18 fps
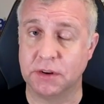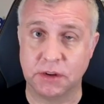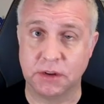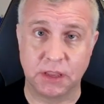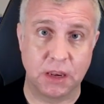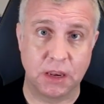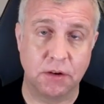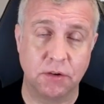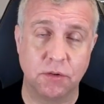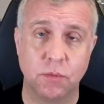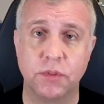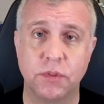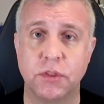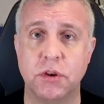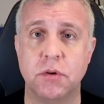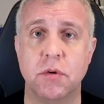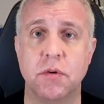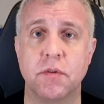And I'll get into
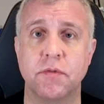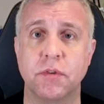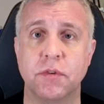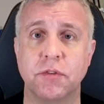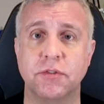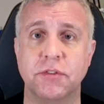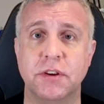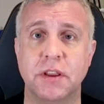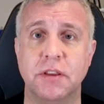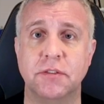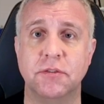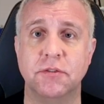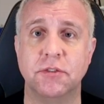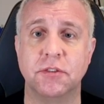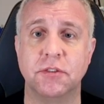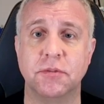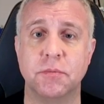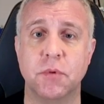what the newer version is in
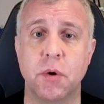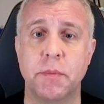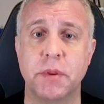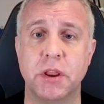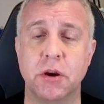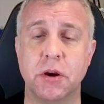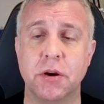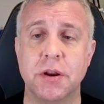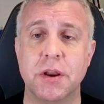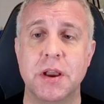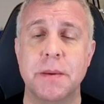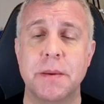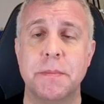just a moment here.